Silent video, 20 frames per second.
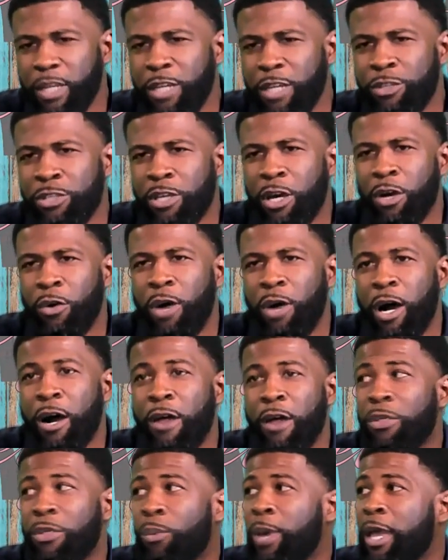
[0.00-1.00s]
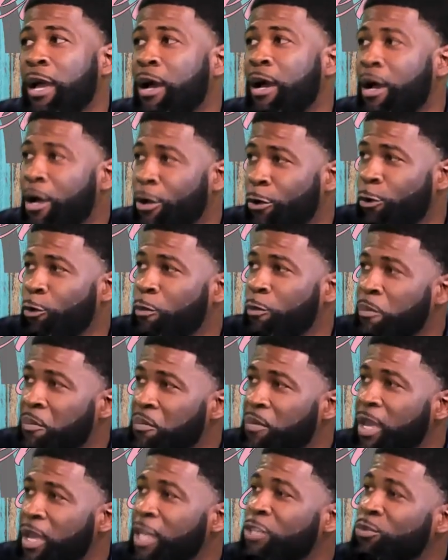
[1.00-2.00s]
So on the way home
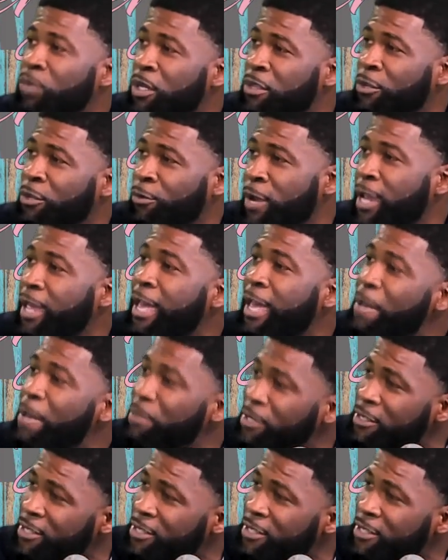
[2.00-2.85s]
is when the wreck happened.